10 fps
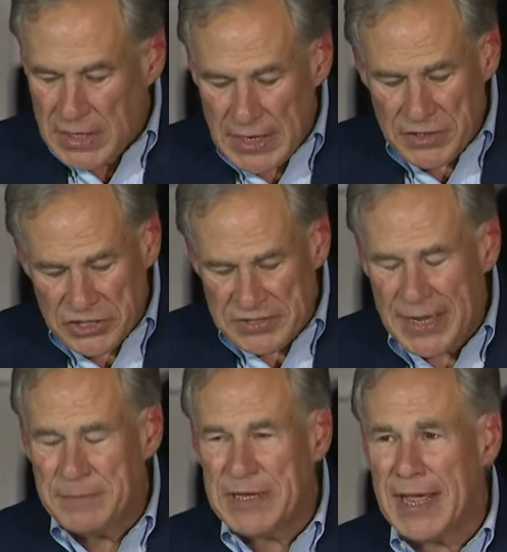At the
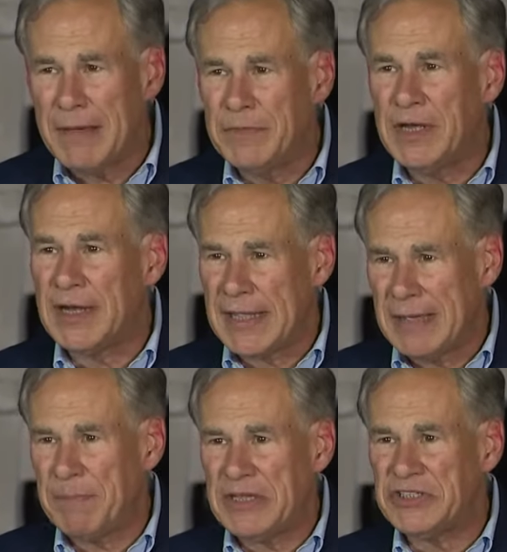same time that our
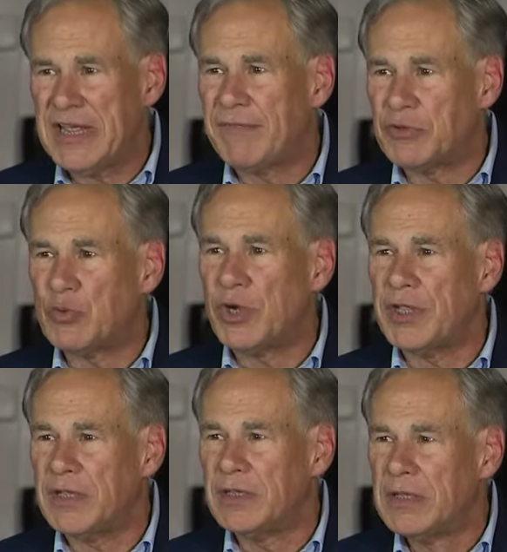campaign staff was
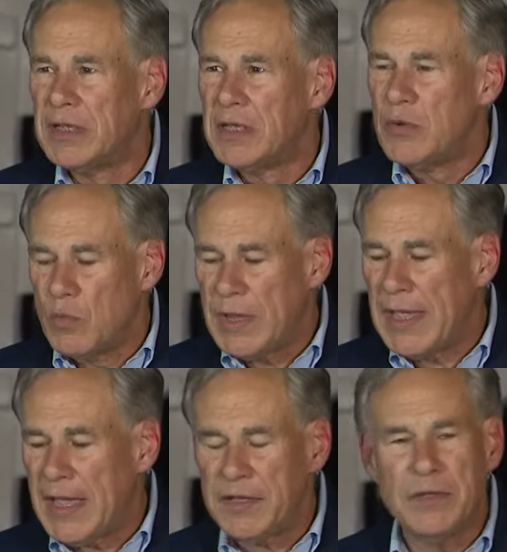working, we
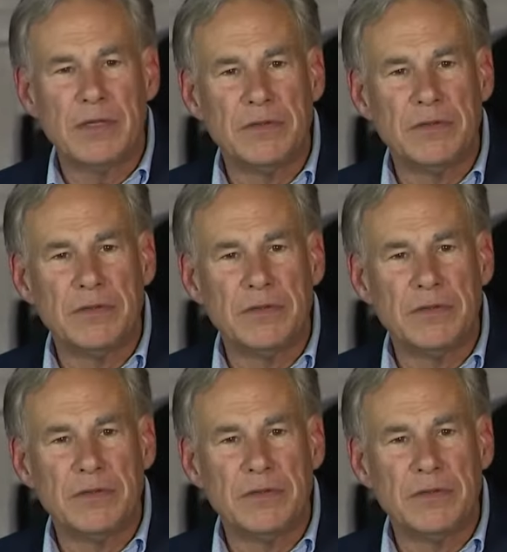had